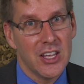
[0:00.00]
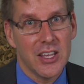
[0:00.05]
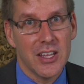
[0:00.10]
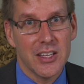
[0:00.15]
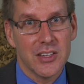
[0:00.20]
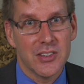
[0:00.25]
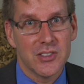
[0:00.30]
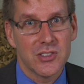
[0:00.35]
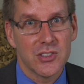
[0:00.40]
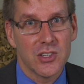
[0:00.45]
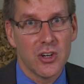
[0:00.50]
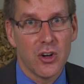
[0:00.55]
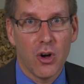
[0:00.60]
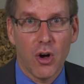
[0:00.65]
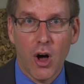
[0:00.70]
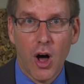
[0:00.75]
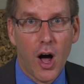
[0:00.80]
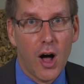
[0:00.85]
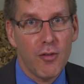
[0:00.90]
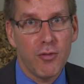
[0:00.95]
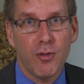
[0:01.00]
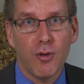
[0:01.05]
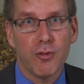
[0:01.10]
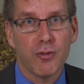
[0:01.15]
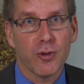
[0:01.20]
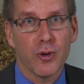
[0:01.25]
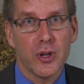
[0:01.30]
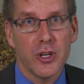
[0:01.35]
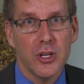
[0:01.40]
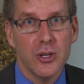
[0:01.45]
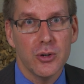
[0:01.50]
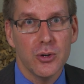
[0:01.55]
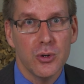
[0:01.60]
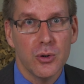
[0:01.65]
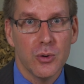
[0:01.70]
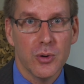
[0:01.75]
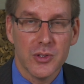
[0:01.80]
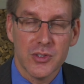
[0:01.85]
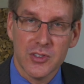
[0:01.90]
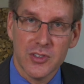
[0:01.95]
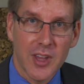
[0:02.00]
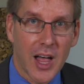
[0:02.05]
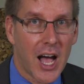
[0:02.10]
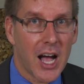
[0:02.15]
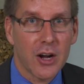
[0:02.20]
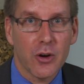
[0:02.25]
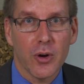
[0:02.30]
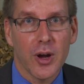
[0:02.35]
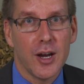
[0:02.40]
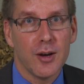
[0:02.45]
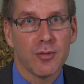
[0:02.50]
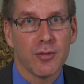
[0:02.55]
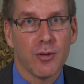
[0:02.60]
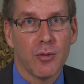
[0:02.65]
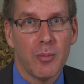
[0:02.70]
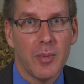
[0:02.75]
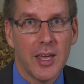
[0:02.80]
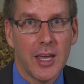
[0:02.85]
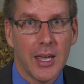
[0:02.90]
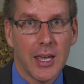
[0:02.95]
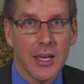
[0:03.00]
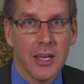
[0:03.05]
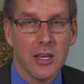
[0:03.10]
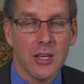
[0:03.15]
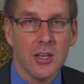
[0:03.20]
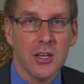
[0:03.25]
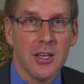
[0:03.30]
It's awful for you, it's not great for me,